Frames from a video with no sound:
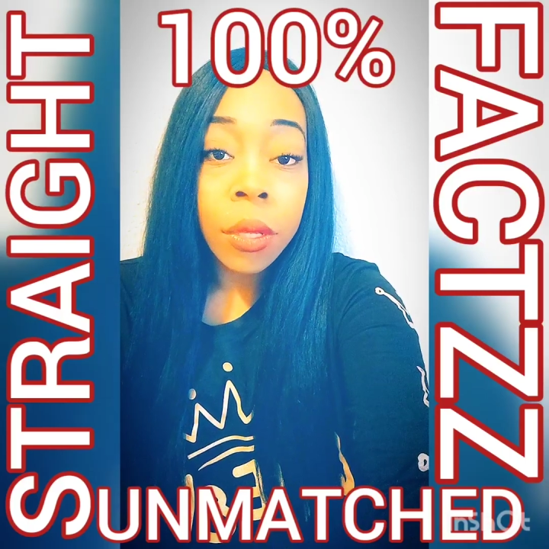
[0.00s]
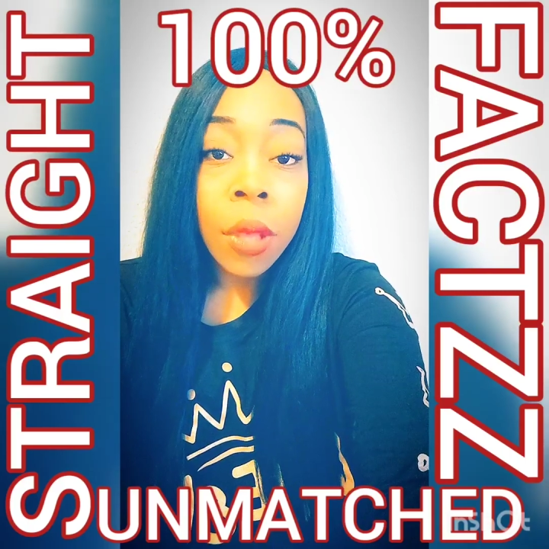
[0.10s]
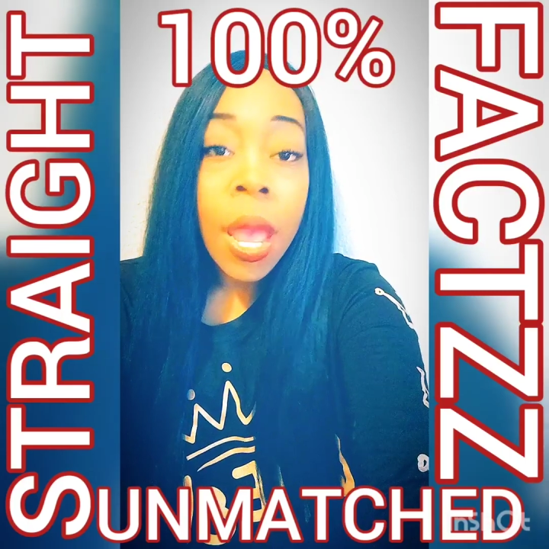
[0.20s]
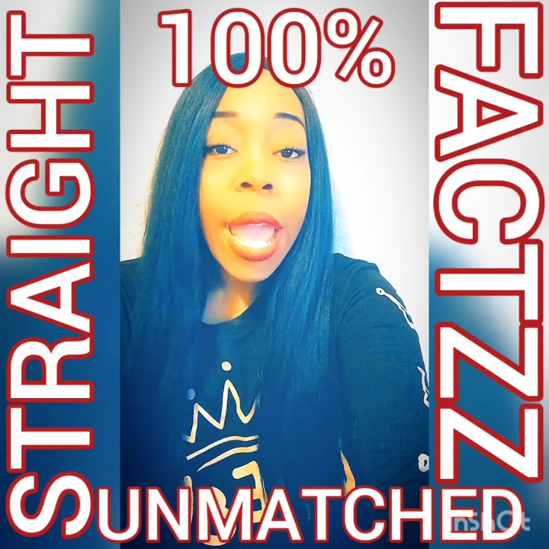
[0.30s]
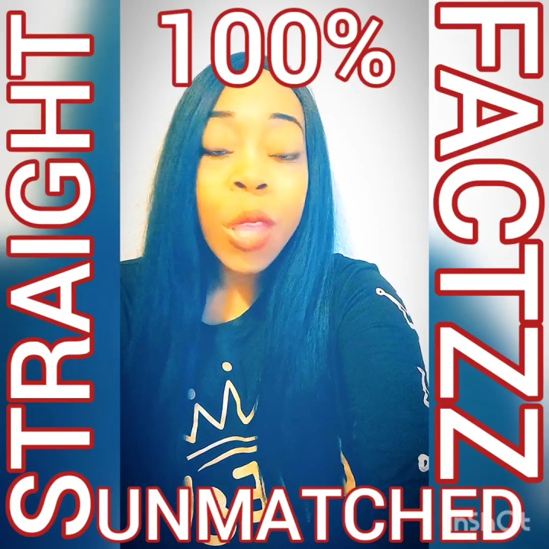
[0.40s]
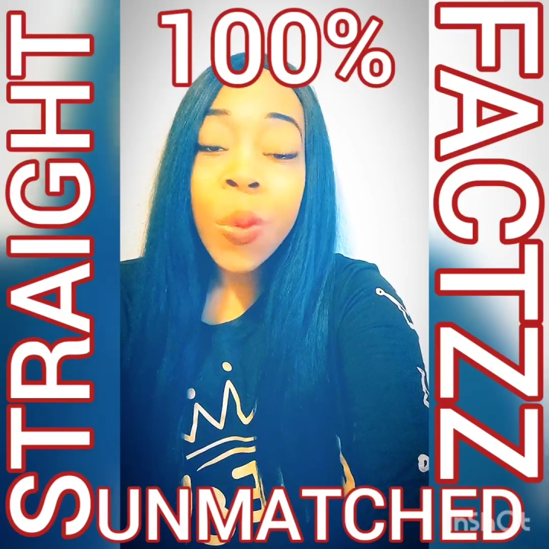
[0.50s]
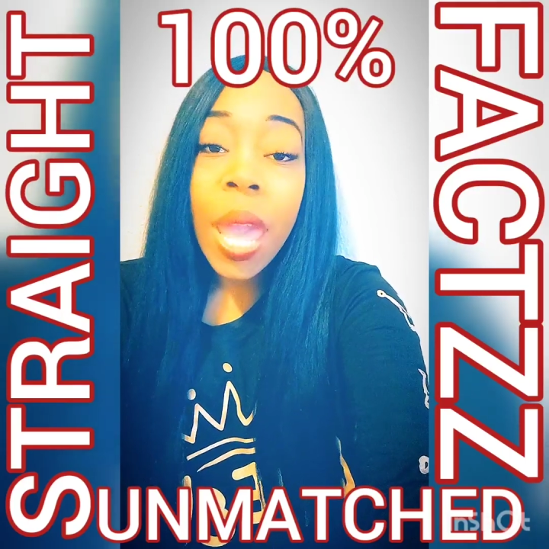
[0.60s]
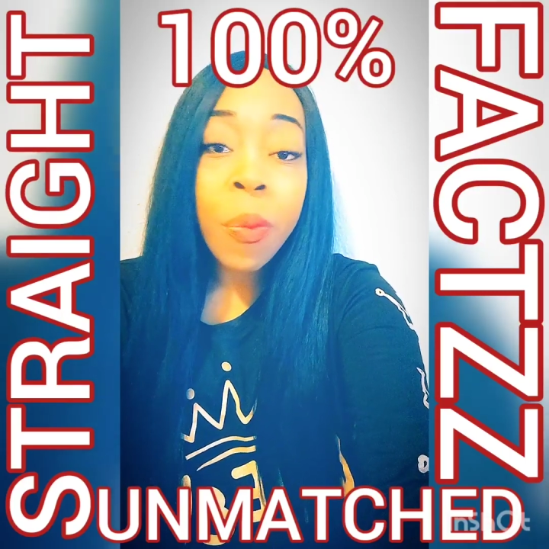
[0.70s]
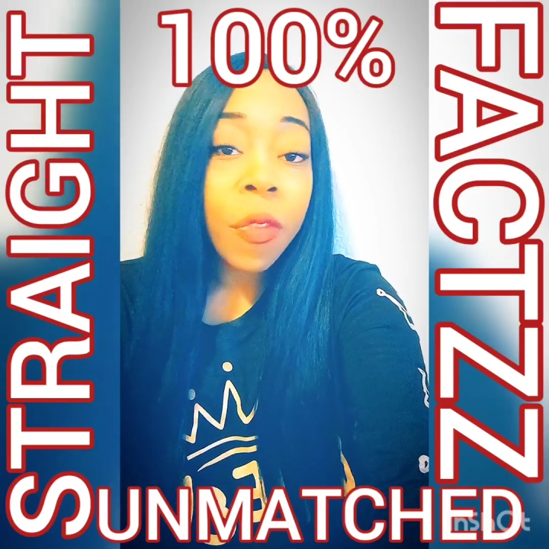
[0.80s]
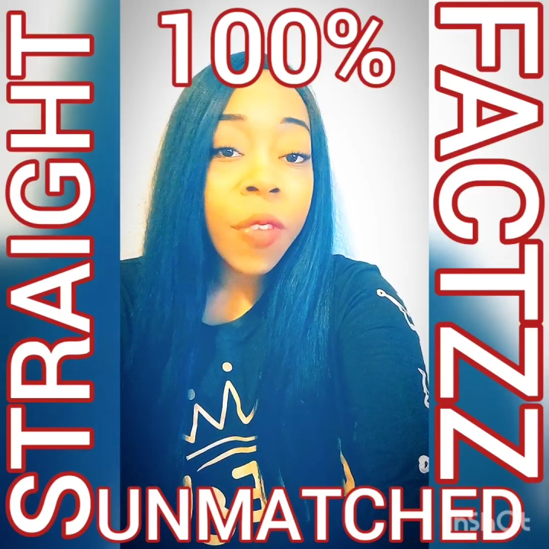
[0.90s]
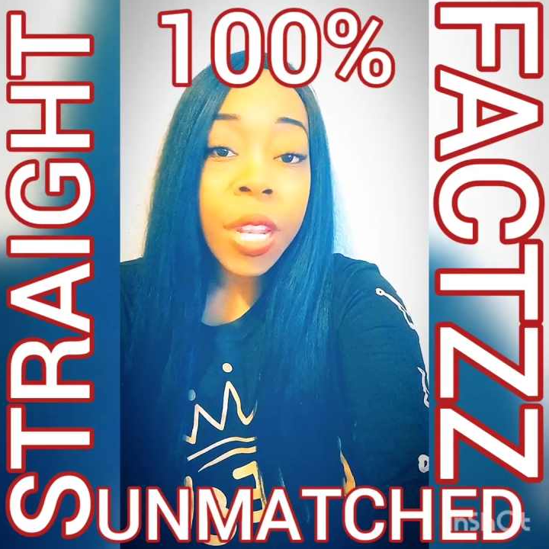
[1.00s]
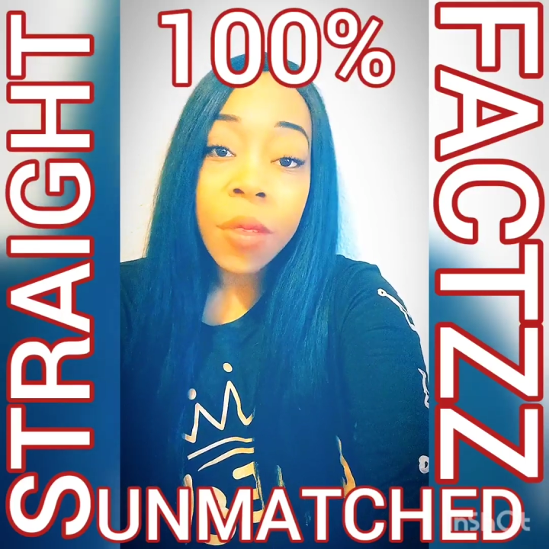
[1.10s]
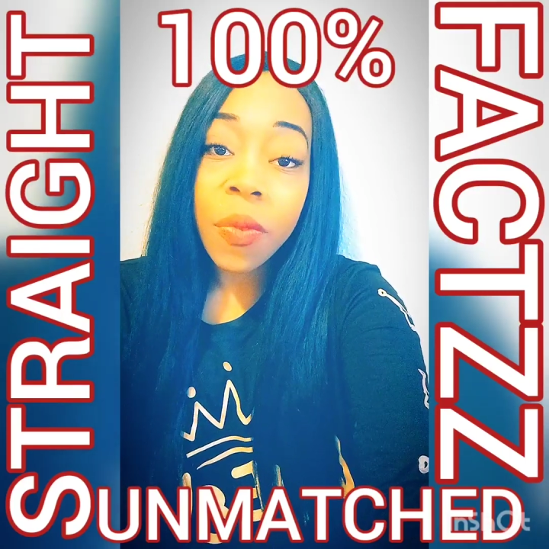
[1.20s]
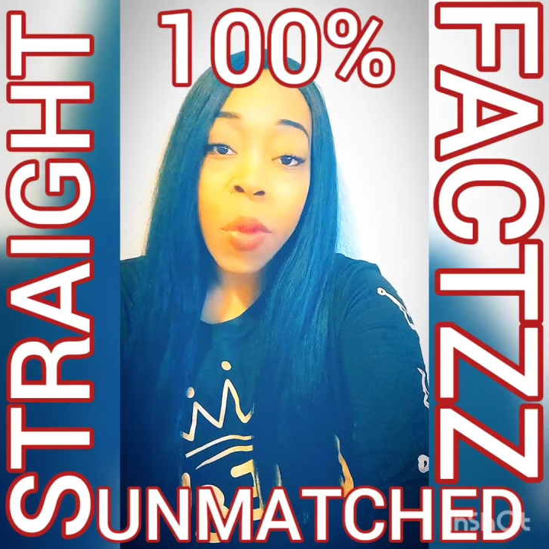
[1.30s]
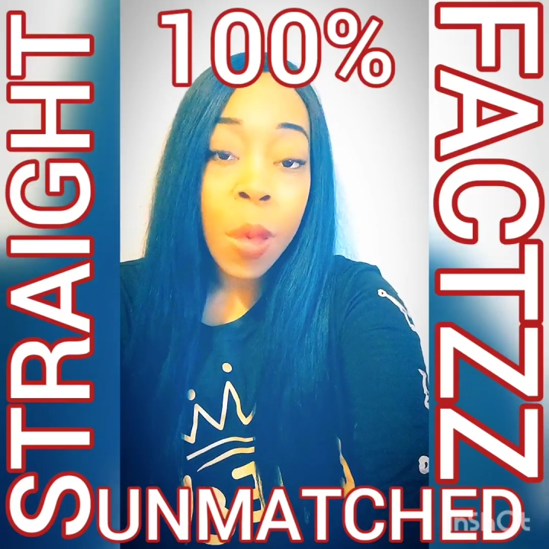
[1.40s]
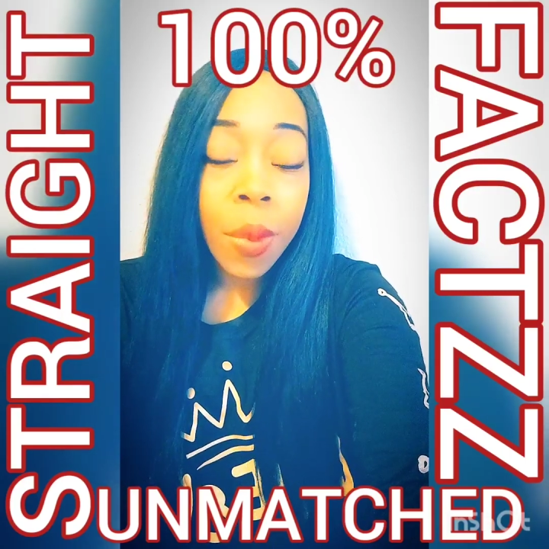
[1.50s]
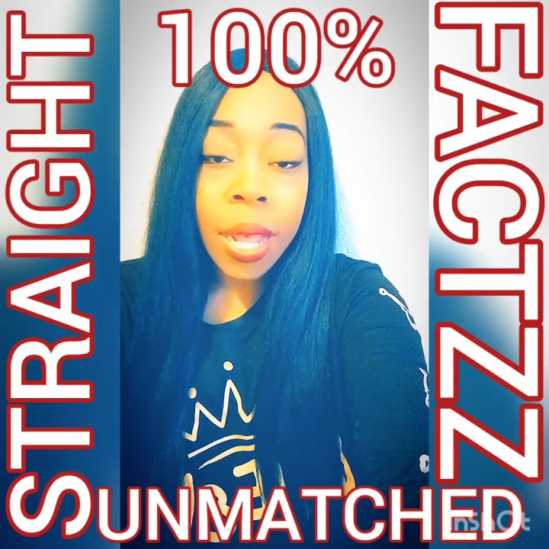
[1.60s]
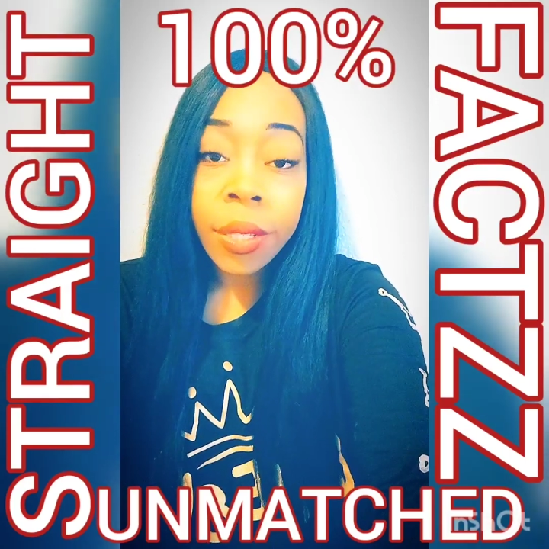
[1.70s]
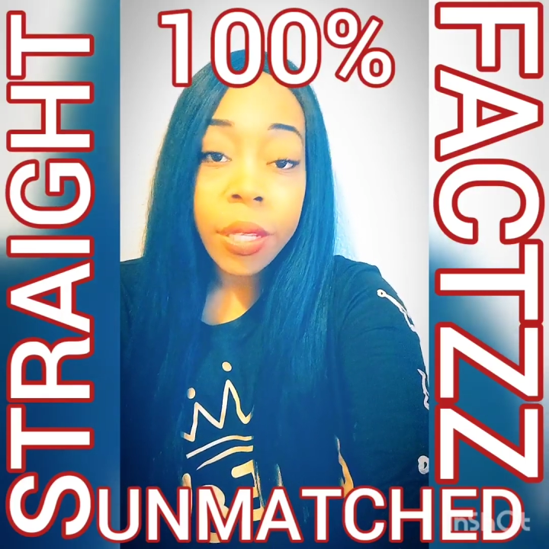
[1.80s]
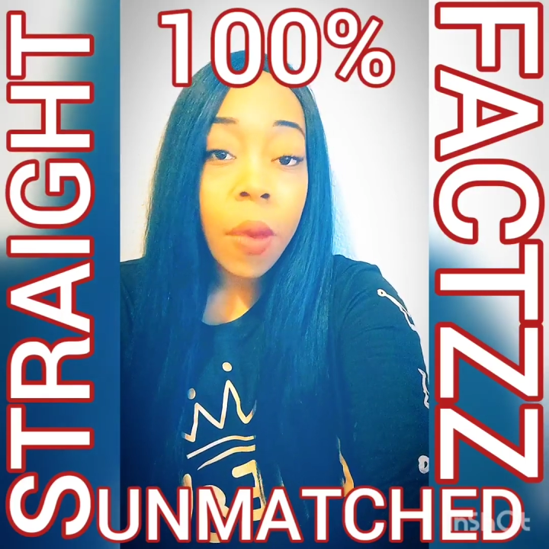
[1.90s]
And you can't prevent them from coming
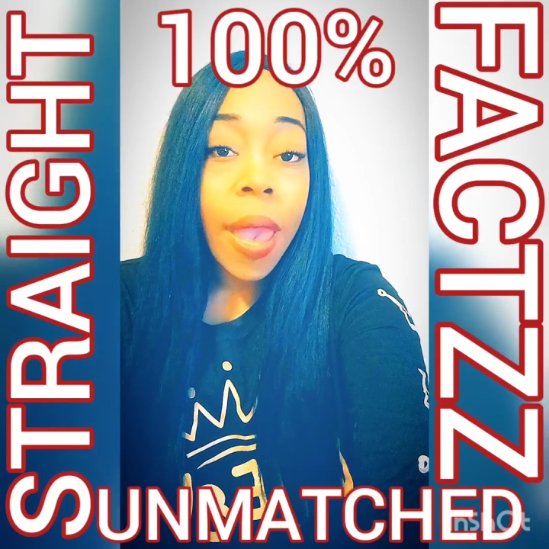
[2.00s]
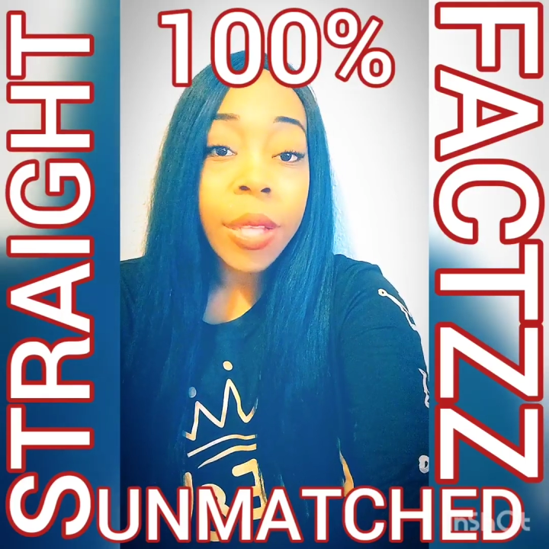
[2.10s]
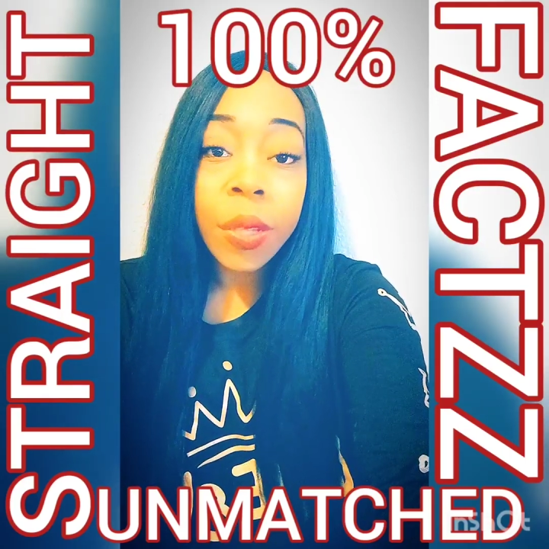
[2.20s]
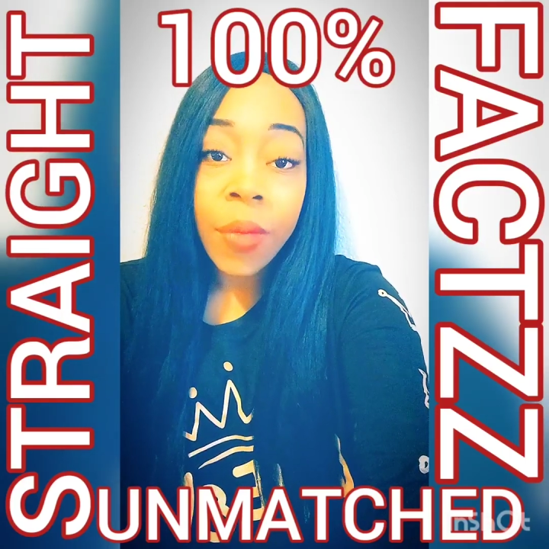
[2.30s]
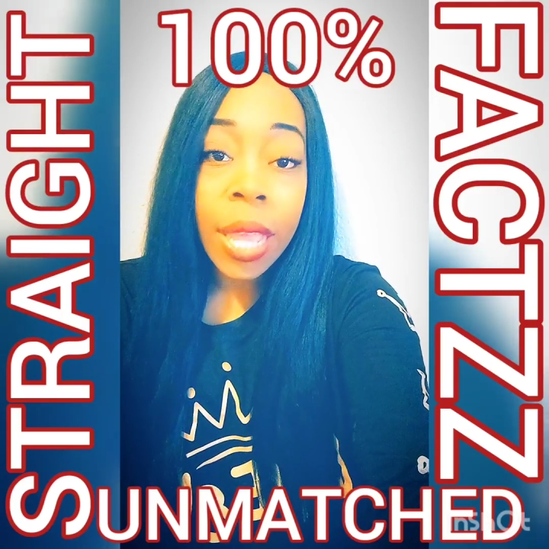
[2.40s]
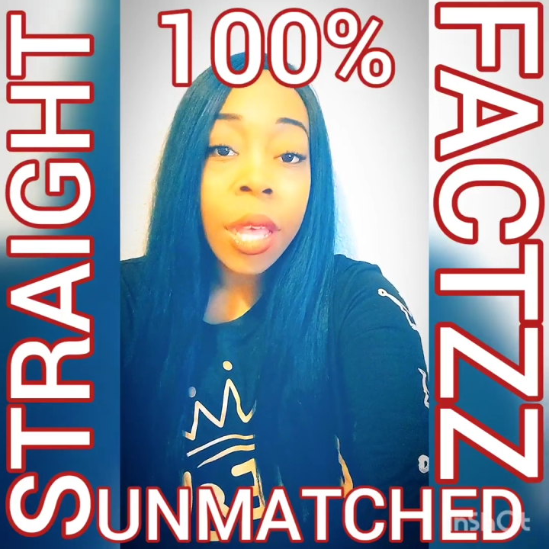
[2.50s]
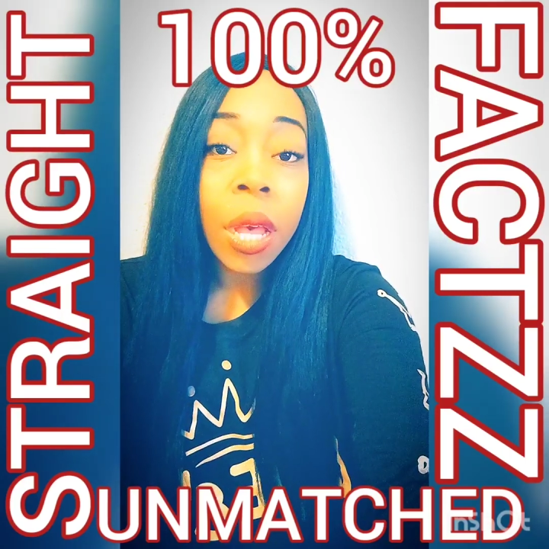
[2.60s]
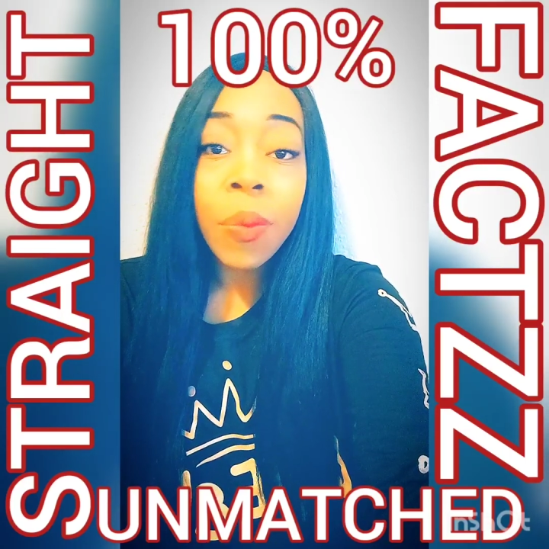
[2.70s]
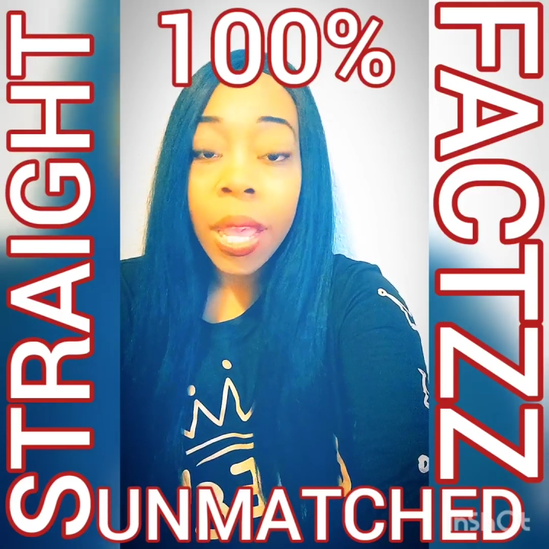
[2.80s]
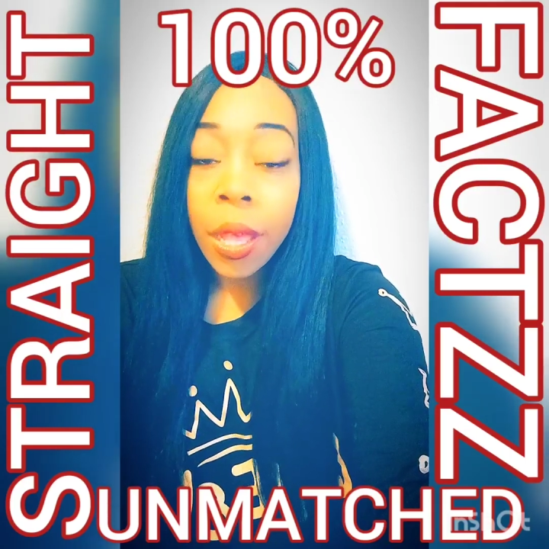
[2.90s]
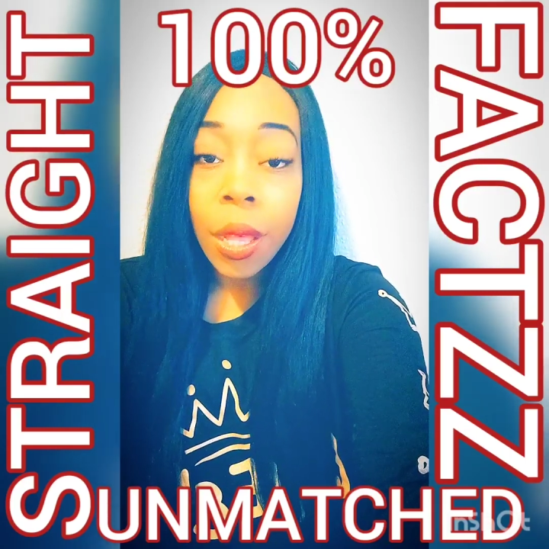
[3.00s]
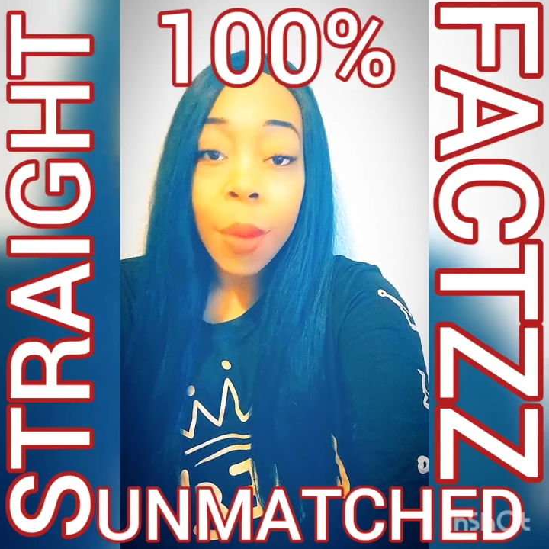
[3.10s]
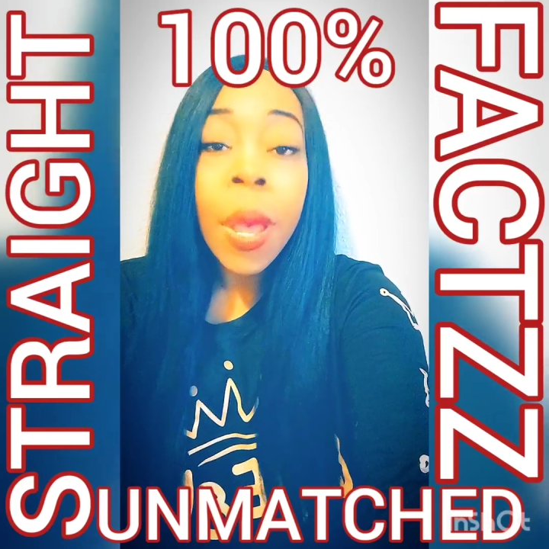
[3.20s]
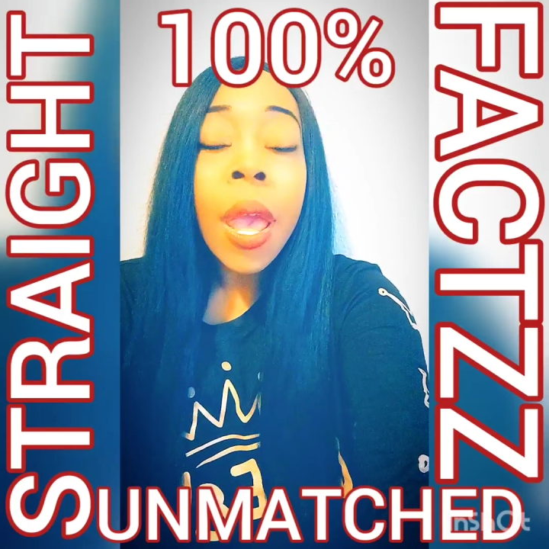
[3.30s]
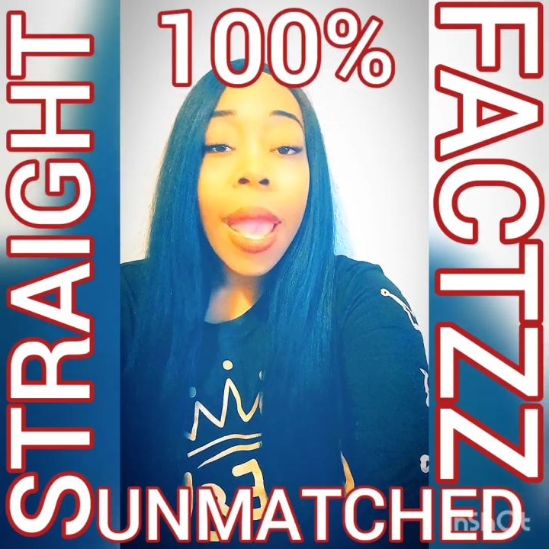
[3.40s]
out to your house. If they come, they come.